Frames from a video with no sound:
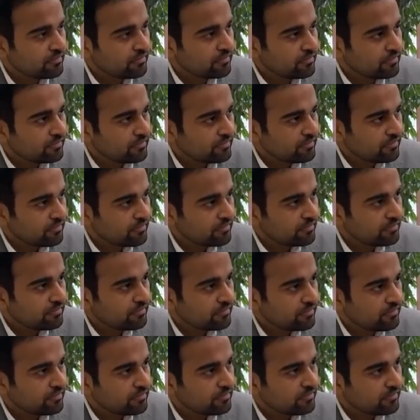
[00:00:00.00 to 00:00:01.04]

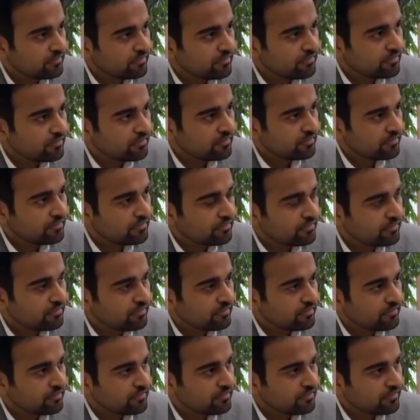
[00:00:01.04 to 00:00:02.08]

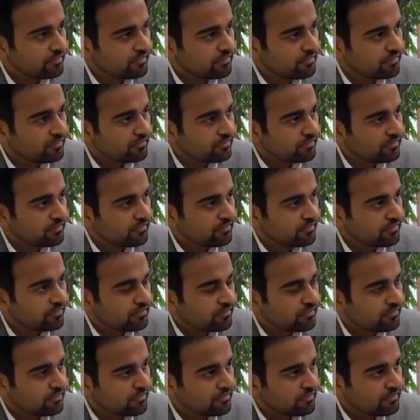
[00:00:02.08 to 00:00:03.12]

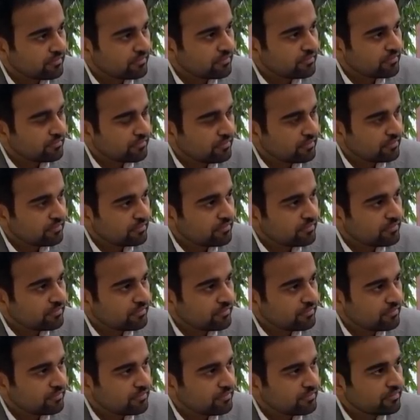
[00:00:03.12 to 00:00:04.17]

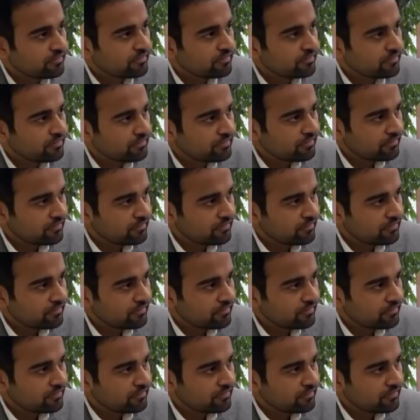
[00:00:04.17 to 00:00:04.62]
This person isn't speaking.